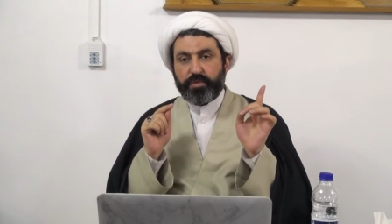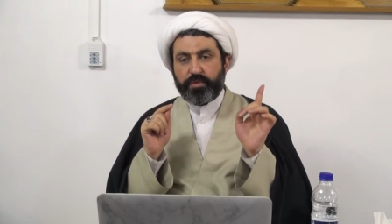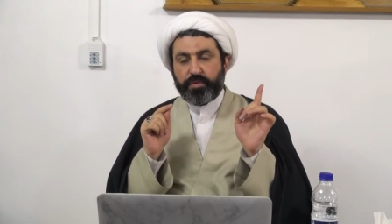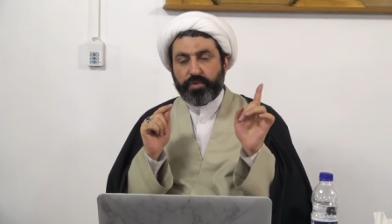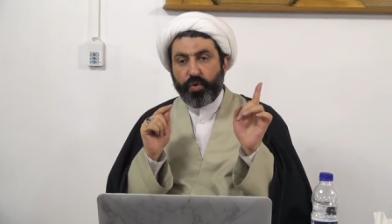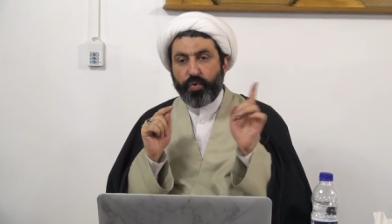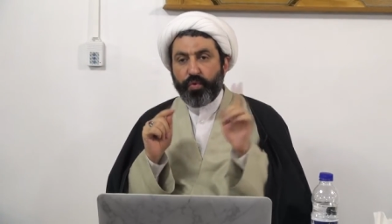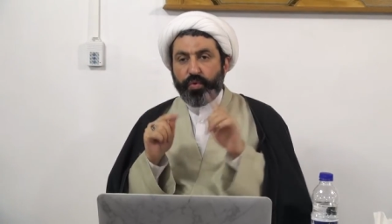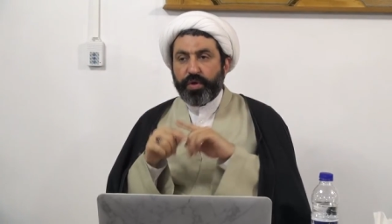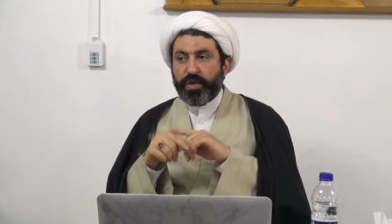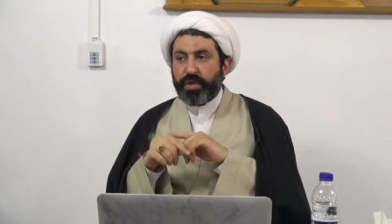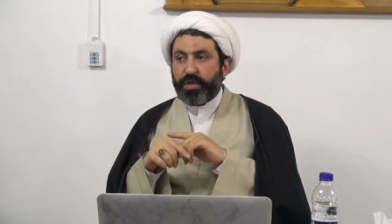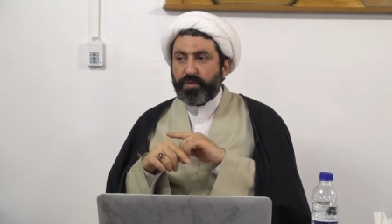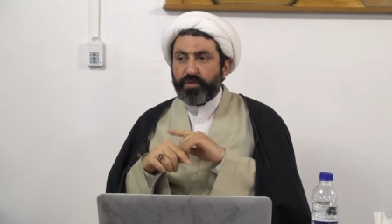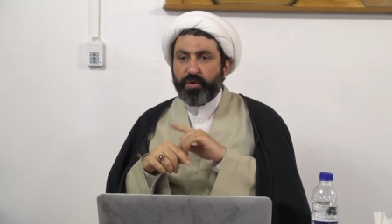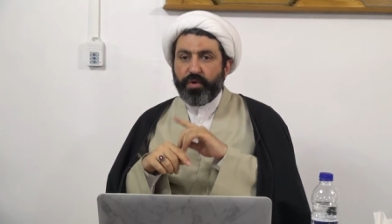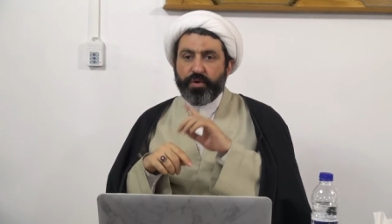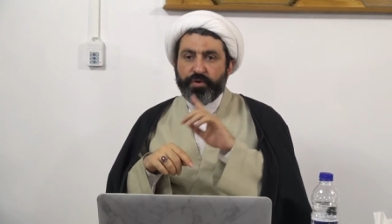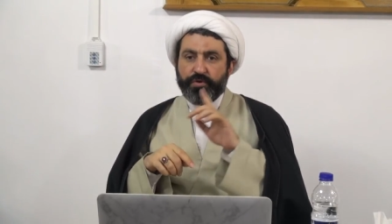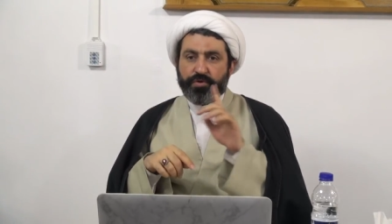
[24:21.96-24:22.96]
Tawheed
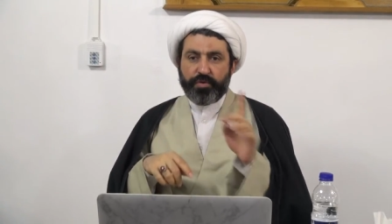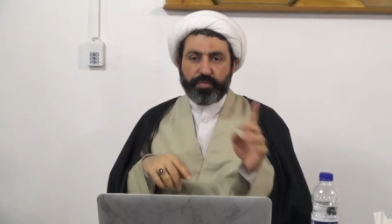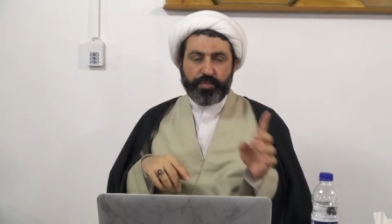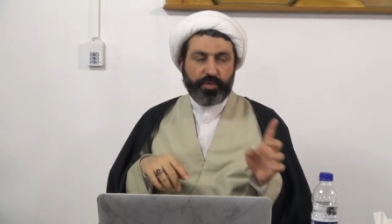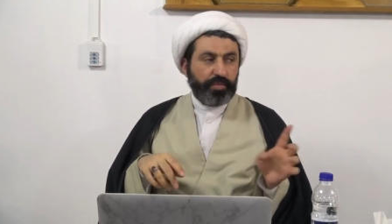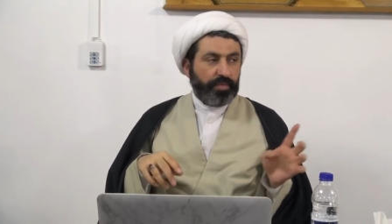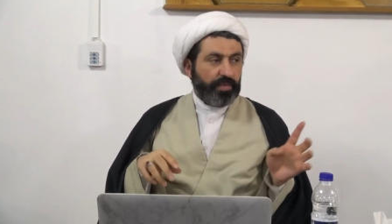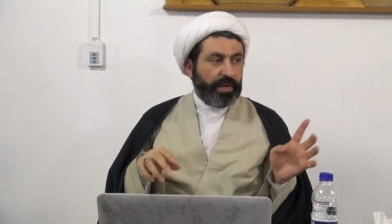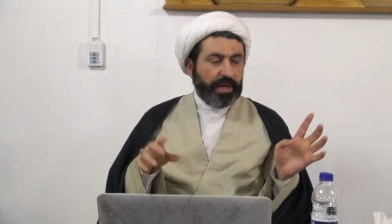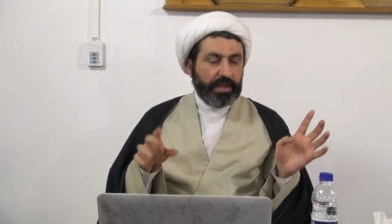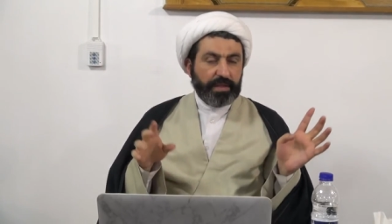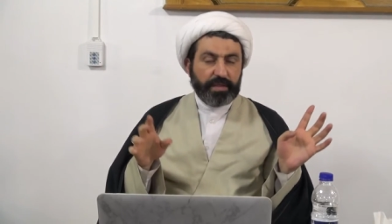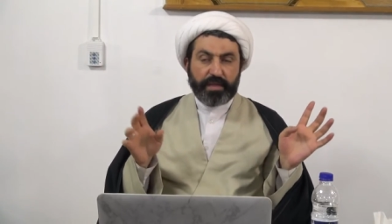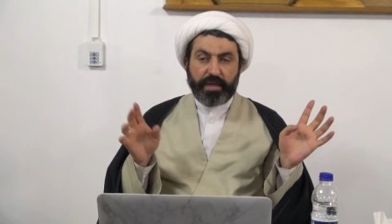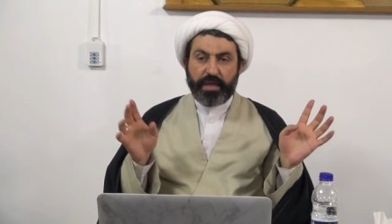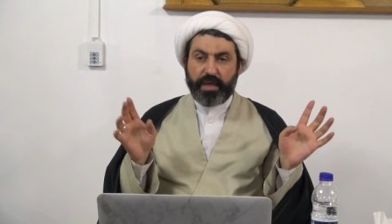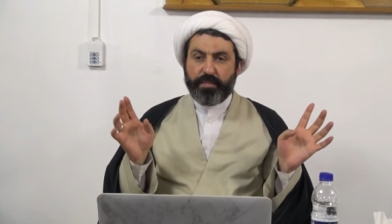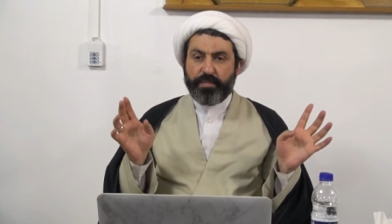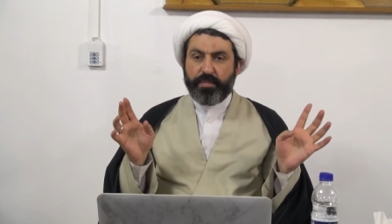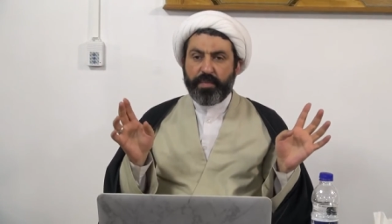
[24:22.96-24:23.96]
or Nubuwwat,
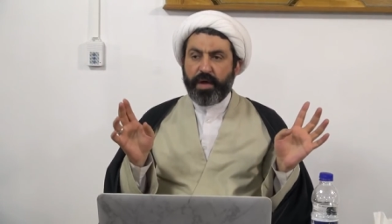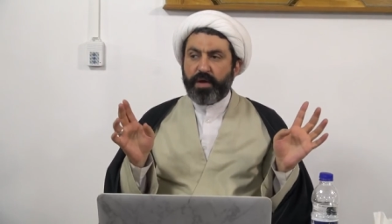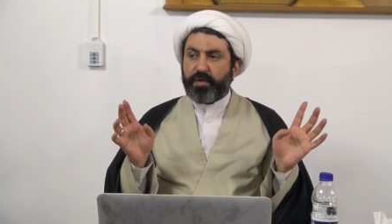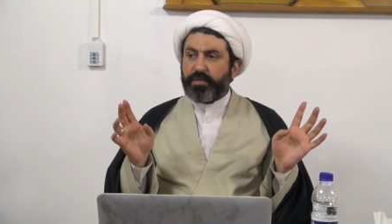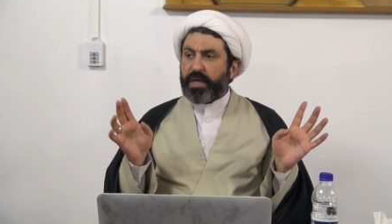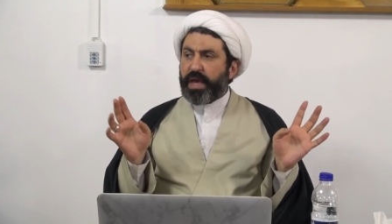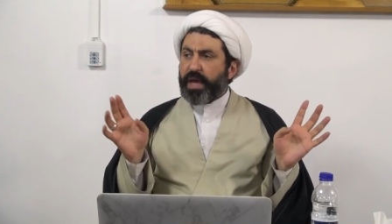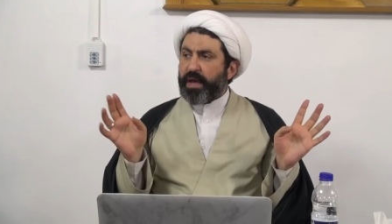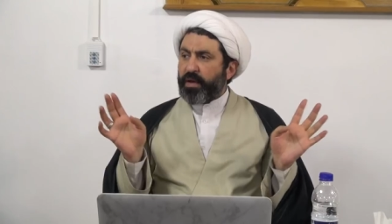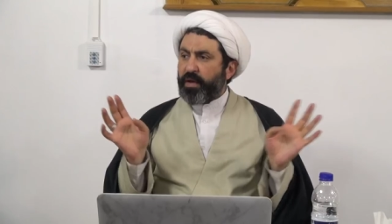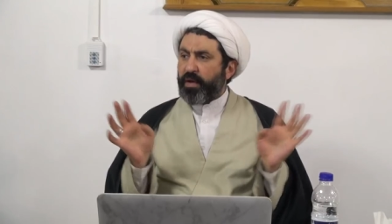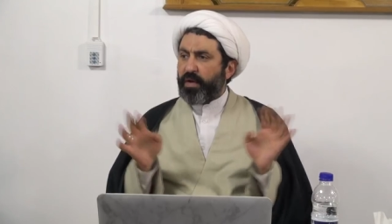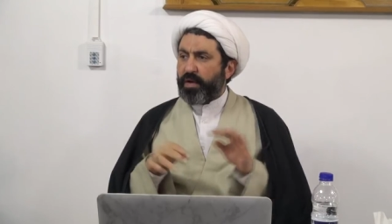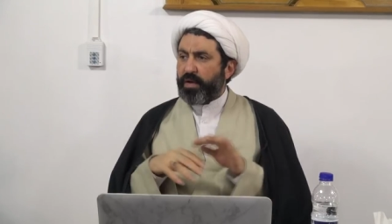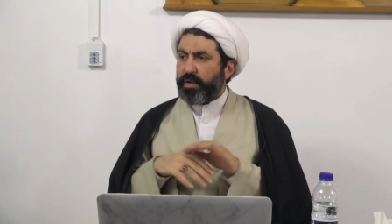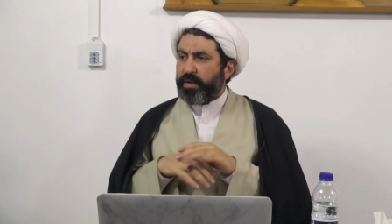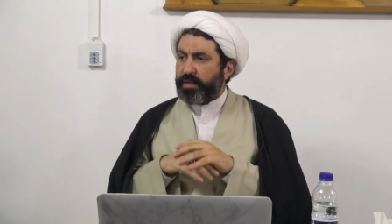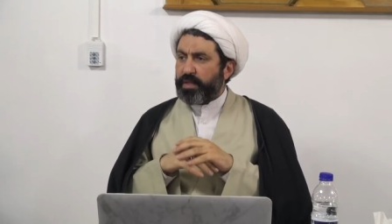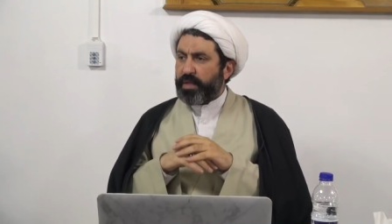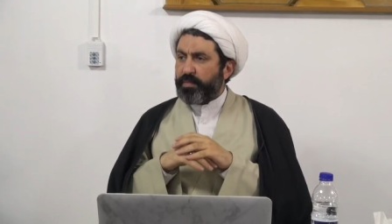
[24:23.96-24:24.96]
about
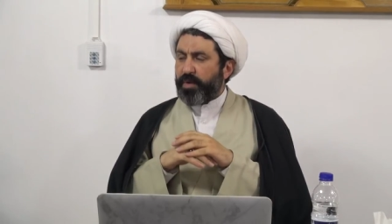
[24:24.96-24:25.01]
aqaid,